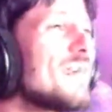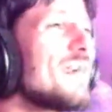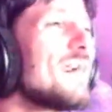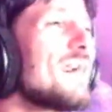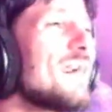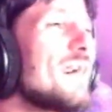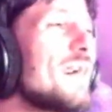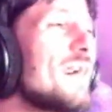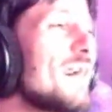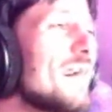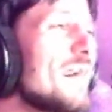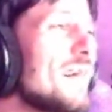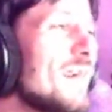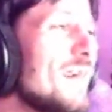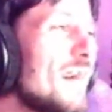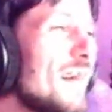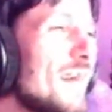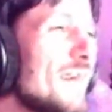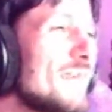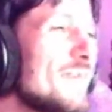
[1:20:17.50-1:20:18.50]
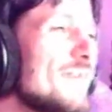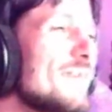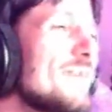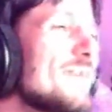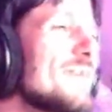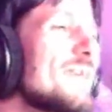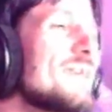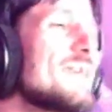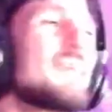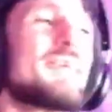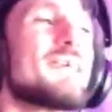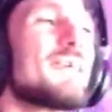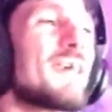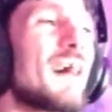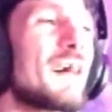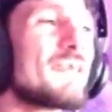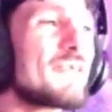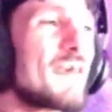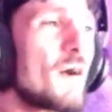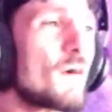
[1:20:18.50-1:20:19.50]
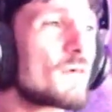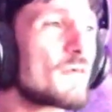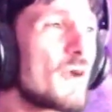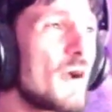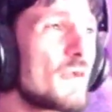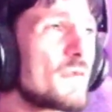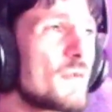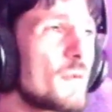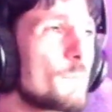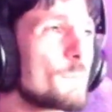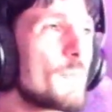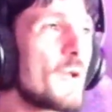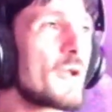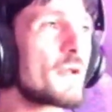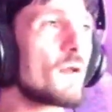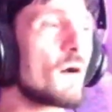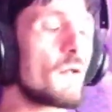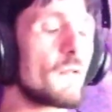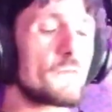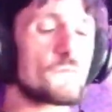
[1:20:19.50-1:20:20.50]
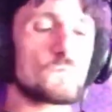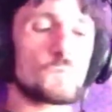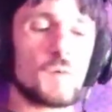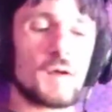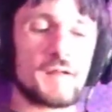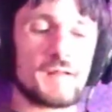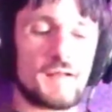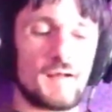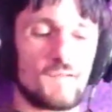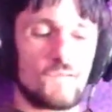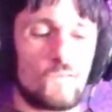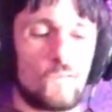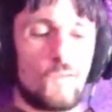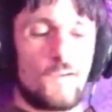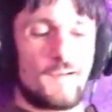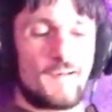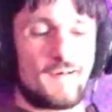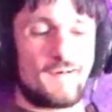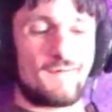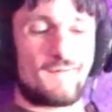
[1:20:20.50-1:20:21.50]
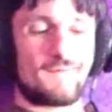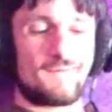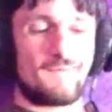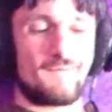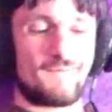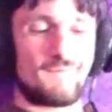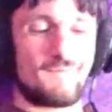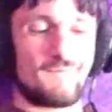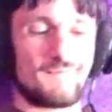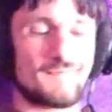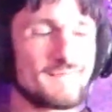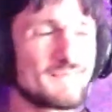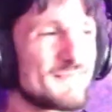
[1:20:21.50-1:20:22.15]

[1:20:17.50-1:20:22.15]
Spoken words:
That's how Gundam made all its money all the way out.